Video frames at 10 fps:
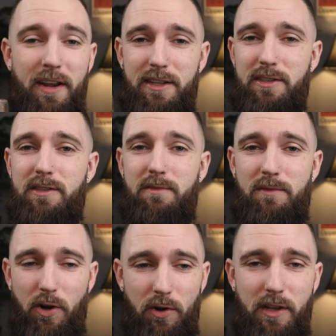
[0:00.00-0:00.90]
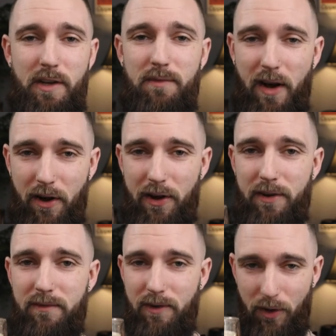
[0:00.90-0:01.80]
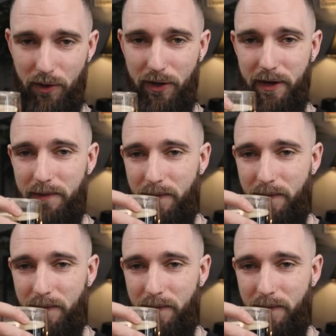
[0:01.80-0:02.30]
It's currently very early.